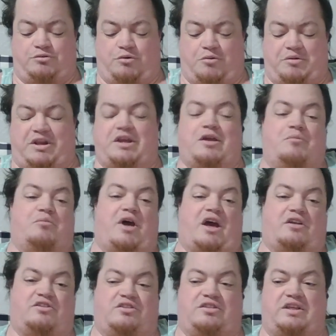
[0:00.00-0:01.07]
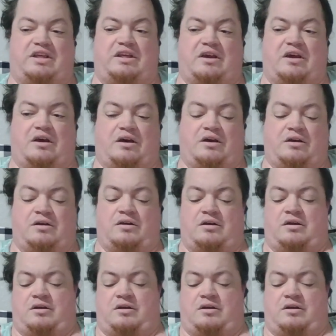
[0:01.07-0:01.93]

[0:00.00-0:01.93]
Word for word: Do you want me to get back to the uh,